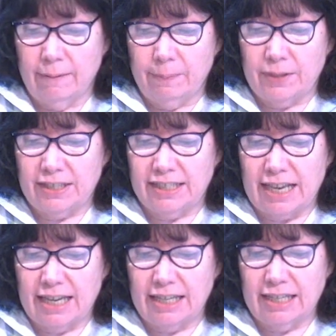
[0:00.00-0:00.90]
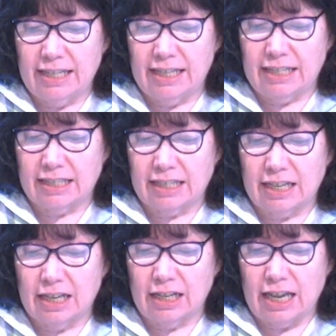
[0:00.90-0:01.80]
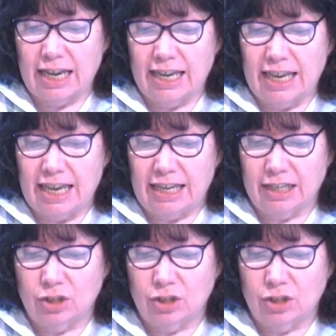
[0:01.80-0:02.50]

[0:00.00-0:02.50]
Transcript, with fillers: the second is like it.